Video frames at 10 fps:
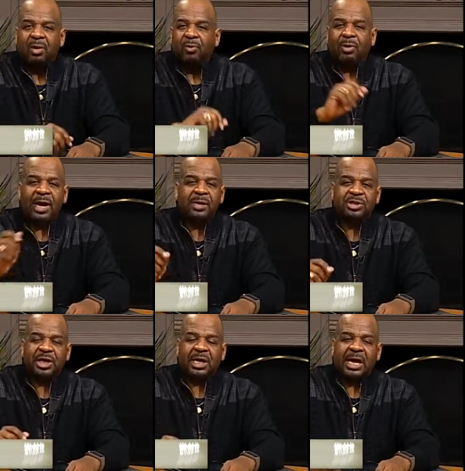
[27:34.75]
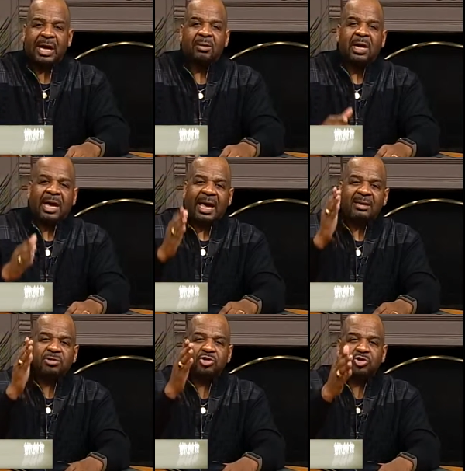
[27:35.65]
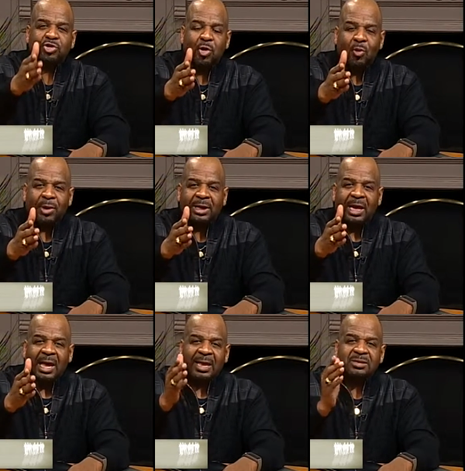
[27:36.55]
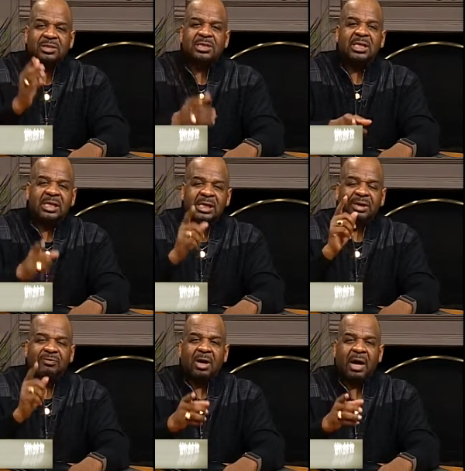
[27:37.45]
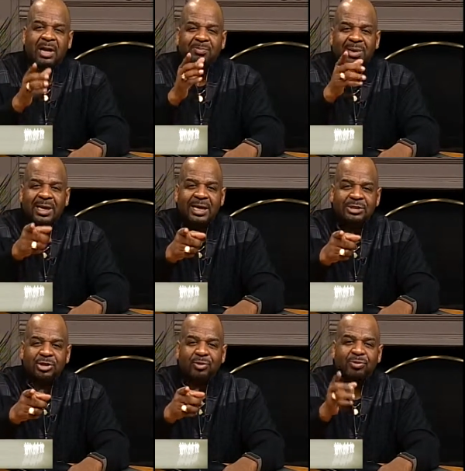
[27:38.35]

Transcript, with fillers: Write a check out and sow it and see if God bless you.